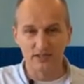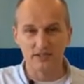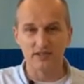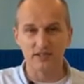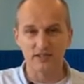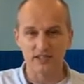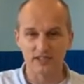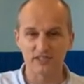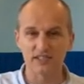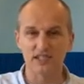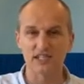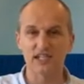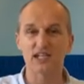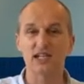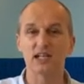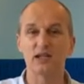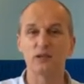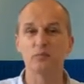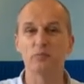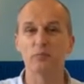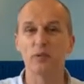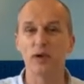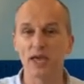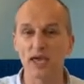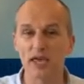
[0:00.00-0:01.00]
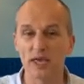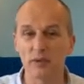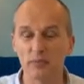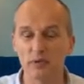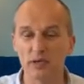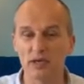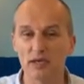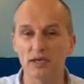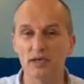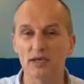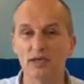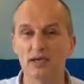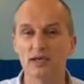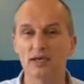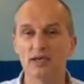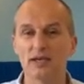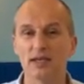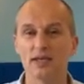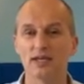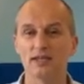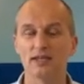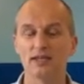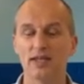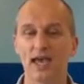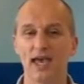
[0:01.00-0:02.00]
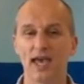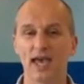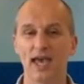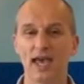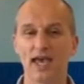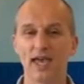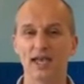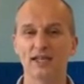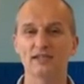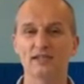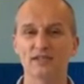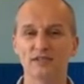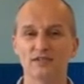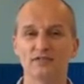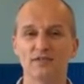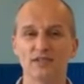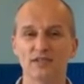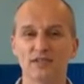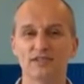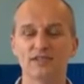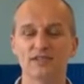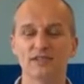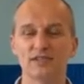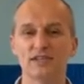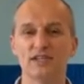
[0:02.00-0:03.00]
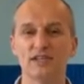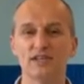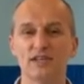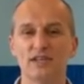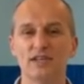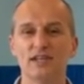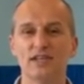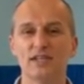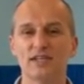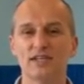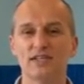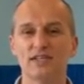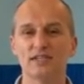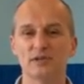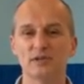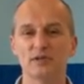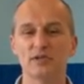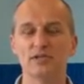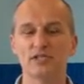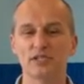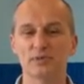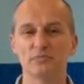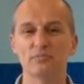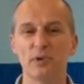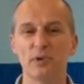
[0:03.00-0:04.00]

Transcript: This little baby in the hands of this Jewish